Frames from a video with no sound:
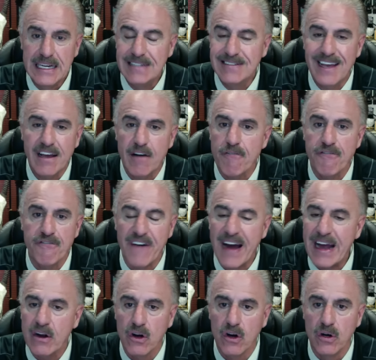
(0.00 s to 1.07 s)
It's like a
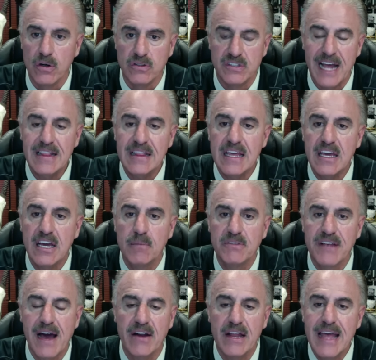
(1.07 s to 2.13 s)
fire hose. That thing
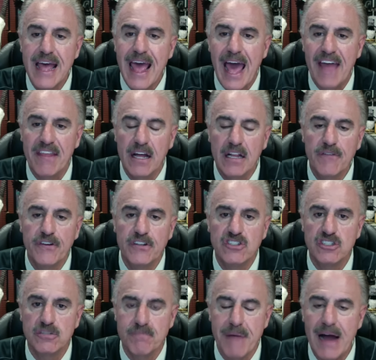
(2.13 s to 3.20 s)
comes out and the elephant
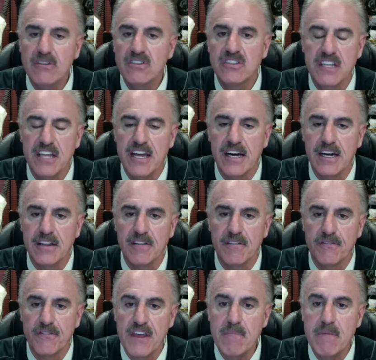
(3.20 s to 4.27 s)
just mounts
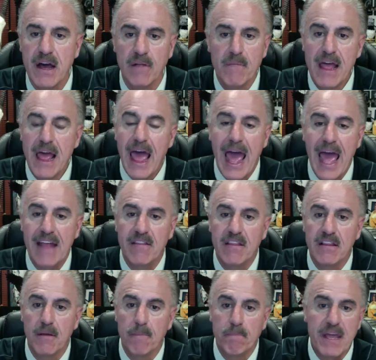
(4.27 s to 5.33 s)
the female,
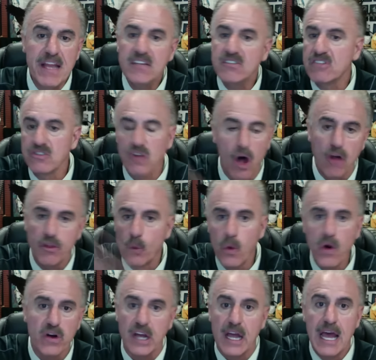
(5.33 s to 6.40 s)
and the penis does all the
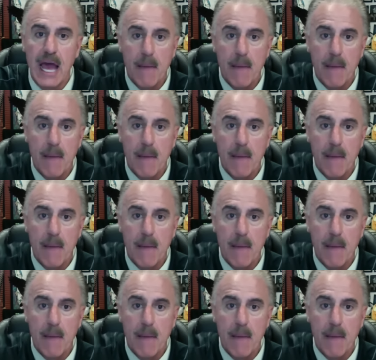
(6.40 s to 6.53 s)
work.